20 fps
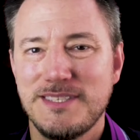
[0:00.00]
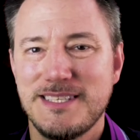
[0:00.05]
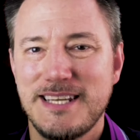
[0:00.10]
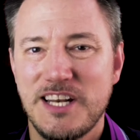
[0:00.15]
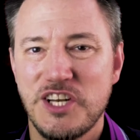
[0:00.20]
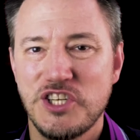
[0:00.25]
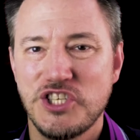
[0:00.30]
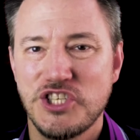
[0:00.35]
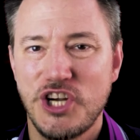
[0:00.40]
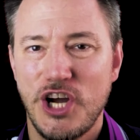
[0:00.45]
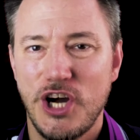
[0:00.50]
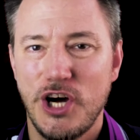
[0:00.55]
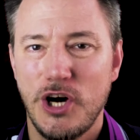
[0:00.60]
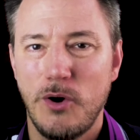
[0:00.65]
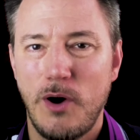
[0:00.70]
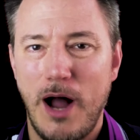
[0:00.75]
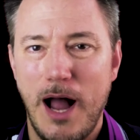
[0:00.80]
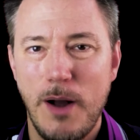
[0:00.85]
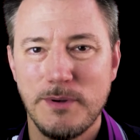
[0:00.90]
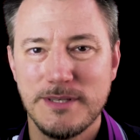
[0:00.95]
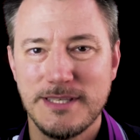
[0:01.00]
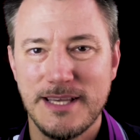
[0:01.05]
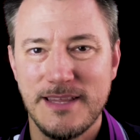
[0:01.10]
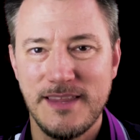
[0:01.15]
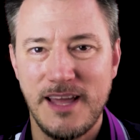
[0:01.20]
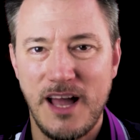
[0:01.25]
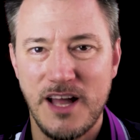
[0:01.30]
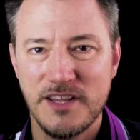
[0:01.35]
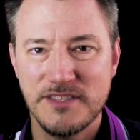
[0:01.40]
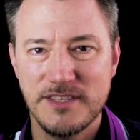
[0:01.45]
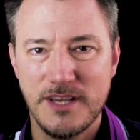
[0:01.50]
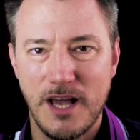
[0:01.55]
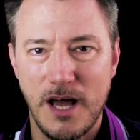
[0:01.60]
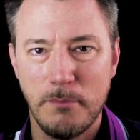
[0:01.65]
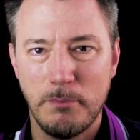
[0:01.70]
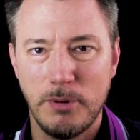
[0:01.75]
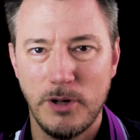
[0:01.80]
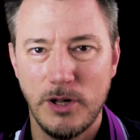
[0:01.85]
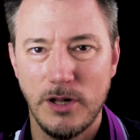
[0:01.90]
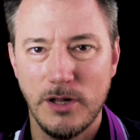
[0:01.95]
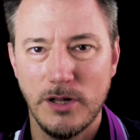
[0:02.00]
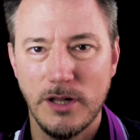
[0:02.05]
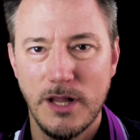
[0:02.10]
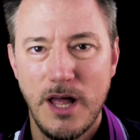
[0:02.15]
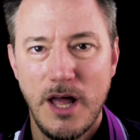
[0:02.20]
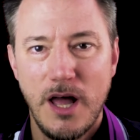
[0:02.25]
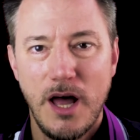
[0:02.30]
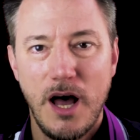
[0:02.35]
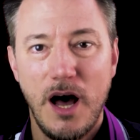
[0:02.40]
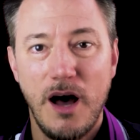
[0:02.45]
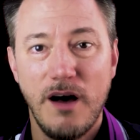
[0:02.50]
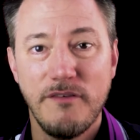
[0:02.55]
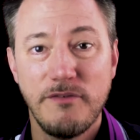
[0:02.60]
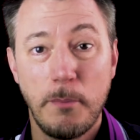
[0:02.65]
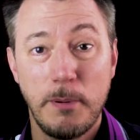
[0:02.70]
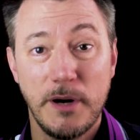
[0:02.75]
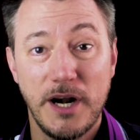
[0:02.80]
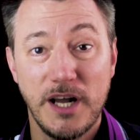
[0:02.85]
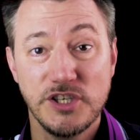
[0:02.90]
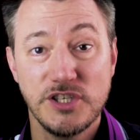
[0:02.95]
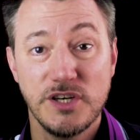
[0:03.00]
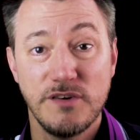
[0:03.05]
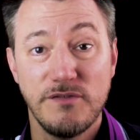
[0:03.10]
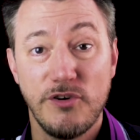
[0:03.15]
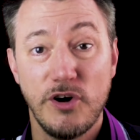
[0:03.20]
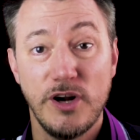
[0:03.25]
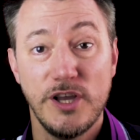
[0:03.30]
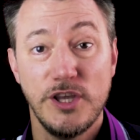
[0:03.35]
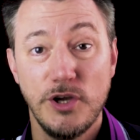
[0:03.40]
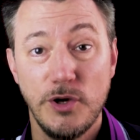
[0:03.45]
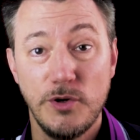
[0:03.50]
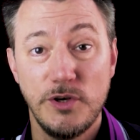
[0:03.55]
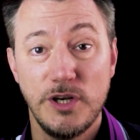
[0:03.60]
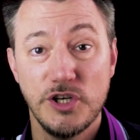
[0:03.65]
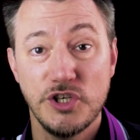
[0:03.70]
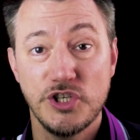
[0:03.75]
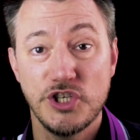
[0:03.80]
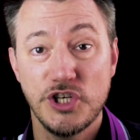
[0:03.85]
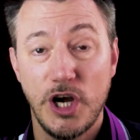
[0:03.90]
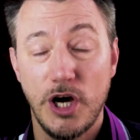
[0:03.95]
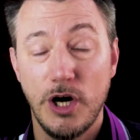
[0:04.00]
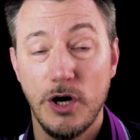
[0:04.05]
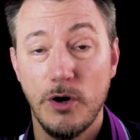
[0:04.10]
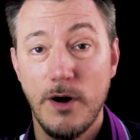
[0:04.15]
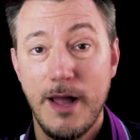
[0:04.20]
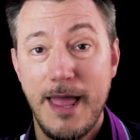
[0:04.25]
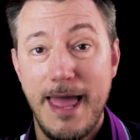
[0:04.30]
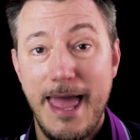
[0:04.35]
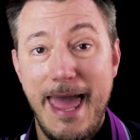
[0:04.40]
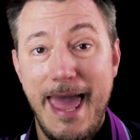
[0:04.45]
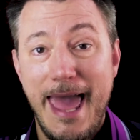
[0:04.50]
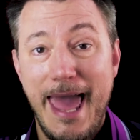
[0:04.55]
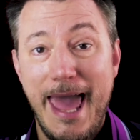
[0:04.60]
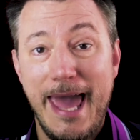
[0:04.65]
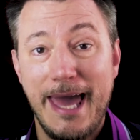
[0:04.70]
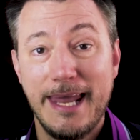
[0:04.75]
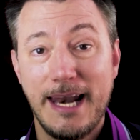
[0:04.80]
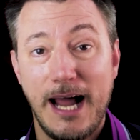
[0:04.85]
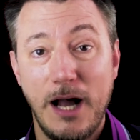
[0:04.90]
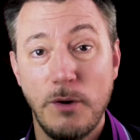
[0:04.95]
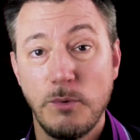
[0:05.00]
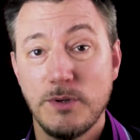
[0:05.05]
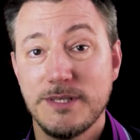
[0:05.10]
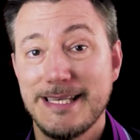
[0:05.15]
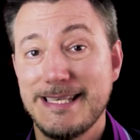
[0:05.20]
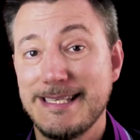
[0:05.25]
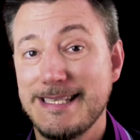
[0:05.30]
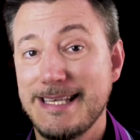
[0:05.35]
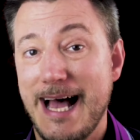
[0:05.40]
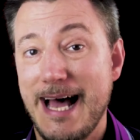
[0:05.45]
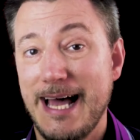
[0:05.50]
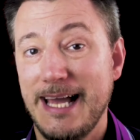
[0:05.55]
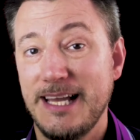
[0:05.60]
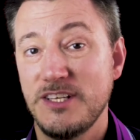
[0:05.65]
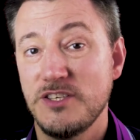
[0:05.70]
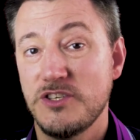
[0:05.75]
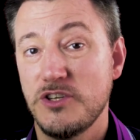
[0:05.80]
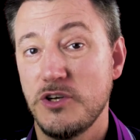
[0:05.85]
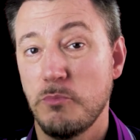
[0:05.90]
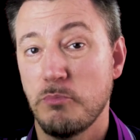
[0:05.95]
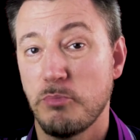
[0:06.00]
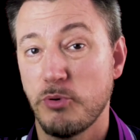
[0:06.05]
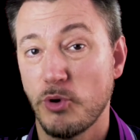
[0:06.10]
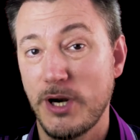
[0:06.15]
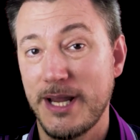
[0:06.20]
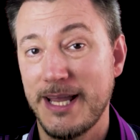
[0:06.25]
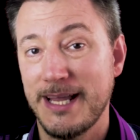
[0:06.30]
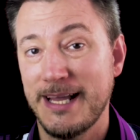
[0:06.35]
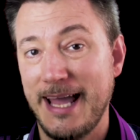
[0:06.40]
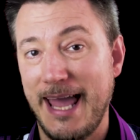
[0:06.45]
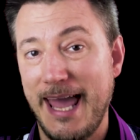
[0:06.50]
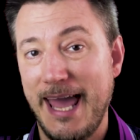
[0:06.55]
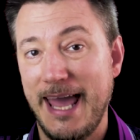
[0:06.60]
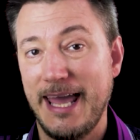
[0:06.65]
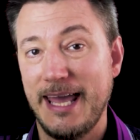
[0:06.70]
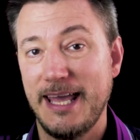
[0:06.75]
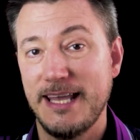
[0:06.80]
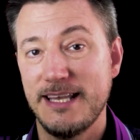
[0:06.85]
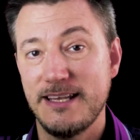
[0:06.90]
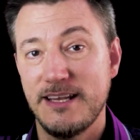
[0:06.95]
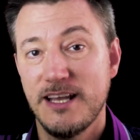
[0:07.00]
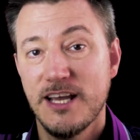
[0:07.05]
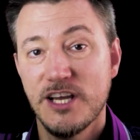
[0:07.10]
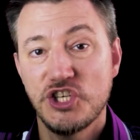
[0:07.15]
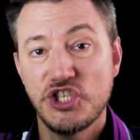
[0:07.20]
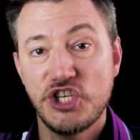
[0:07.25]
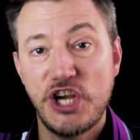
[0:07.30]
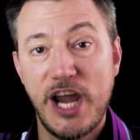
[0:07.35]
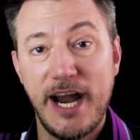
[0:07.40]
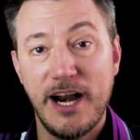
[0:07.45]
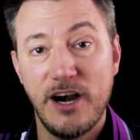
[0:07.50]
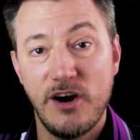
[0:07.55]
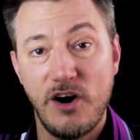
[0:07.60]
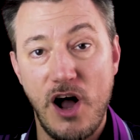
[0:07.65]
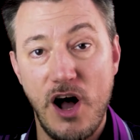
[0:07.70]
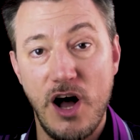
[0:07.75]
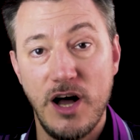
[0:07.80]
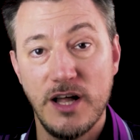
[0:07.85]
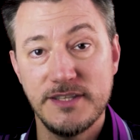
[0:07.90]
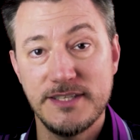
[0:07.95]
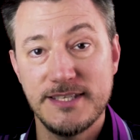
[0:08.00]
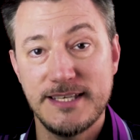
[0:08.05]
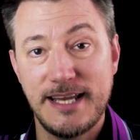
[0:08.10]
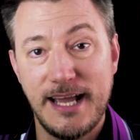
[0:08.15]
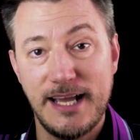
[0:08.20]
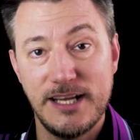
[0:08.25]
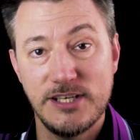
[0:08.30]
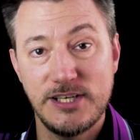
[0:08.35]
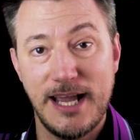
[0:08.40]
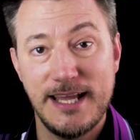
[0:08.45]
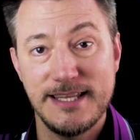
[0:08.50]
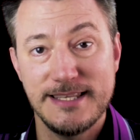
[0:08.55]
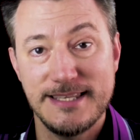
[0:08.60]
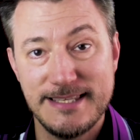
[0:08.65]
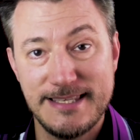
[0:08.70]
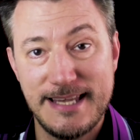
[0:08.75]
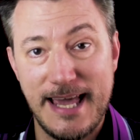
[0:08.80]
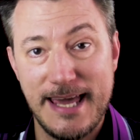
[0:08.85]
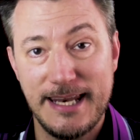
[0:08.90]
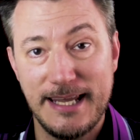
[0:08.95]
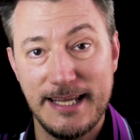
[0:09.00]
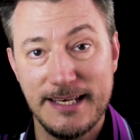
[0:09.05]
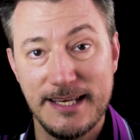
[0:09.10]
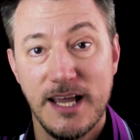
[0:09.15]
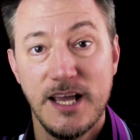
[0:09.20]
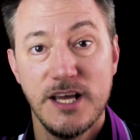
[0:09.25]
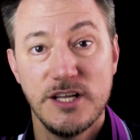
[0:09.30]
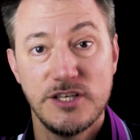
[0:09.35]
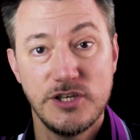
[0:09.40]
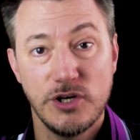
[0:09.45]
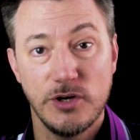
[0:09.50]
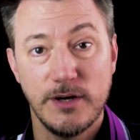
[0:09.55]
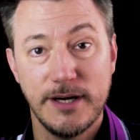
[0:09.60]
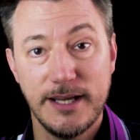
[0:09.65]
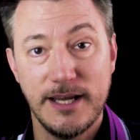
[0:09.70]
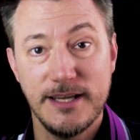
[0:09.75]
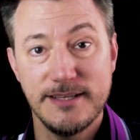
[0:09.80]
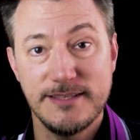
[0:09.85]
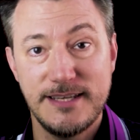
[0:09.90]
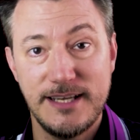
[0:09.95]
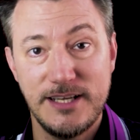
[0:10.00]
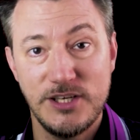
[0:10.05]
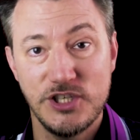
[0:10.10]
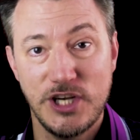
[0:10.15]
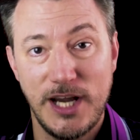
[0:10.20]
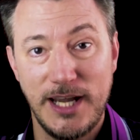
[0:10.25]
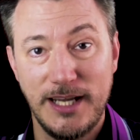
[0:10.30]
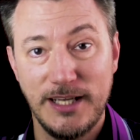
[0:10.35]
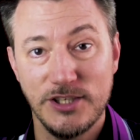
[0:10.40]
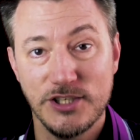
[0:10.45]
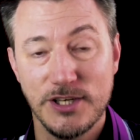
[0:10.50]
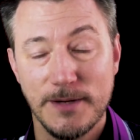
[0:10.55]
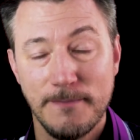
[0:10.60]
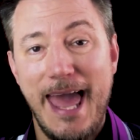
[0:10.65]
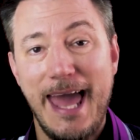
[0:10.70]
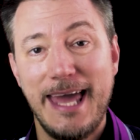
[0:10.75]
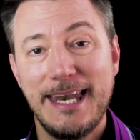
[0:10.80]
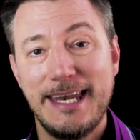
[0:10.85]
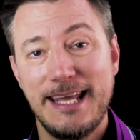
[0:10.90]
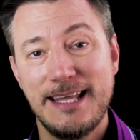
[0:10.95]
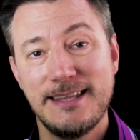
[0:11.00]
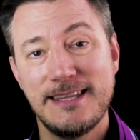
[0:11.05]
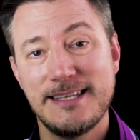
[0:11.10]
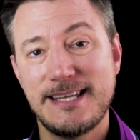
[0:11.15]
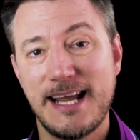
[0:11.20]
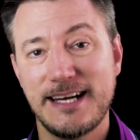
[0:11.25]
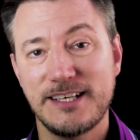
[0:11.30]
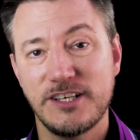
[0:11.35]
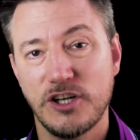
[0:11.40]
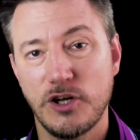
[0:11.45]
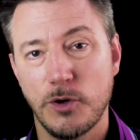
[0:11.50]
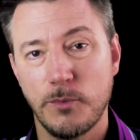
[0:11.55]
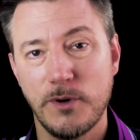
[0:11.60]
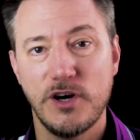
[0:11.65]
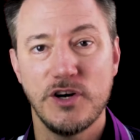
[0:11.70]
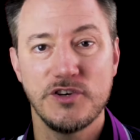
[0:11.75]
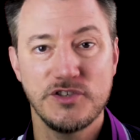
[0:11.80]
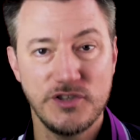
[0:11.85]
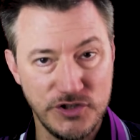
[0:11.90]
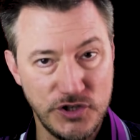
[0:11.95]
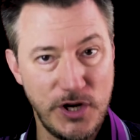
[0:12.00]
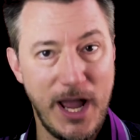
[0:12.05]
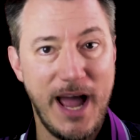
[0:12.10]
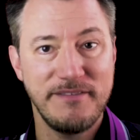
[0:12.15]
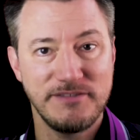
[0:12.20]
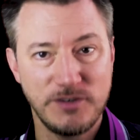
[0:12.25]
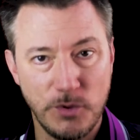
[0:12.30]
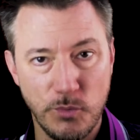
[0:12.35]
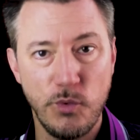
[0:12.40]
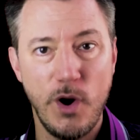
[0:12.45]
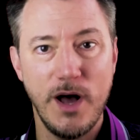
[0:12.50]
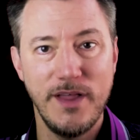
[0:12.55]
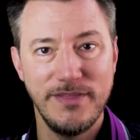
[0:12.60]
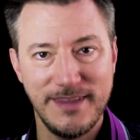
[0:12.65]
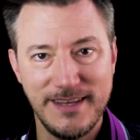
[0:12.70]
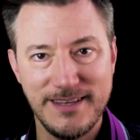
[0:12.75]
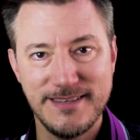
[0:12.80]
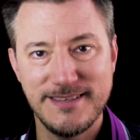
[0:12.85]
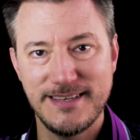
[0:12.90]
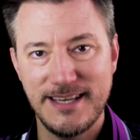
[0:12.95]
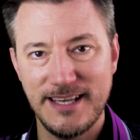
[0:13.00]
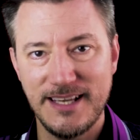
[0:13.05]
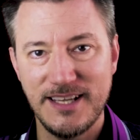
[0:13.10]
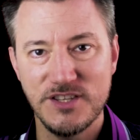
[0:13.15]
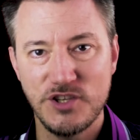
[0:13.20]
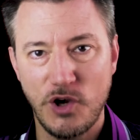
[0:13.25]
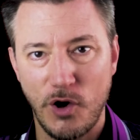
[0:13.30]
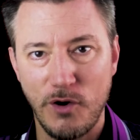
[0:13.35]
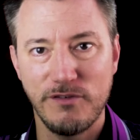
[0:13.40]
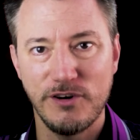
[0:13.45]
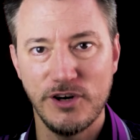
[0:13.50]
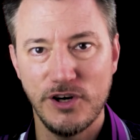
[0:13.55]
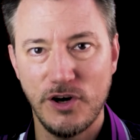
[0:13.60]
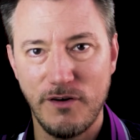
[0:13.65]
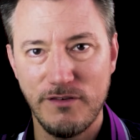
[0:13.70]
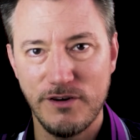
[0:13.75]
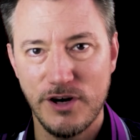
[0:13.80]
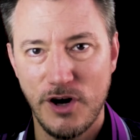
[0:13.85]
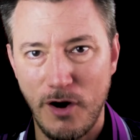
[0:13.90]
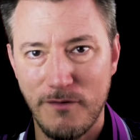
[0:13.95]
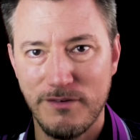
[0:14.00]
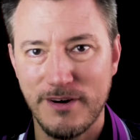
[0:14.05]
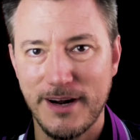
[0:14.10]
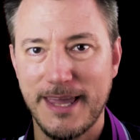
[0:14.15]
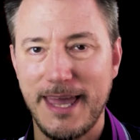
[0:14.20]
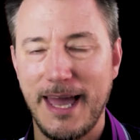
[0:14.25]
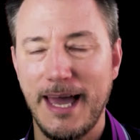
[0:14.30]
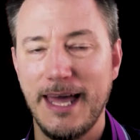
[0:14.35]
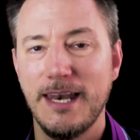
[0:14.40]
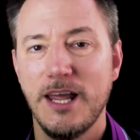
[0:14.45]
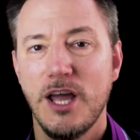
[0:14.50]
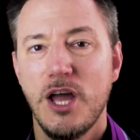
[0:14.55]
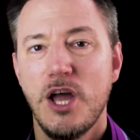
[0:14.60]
did a show. I was in the ensemble of a production for a union show, and I was assigned to bring a chair on stage and set it during a scene change. And in the technical rehearsals, you have to run these scenes over and over and over again.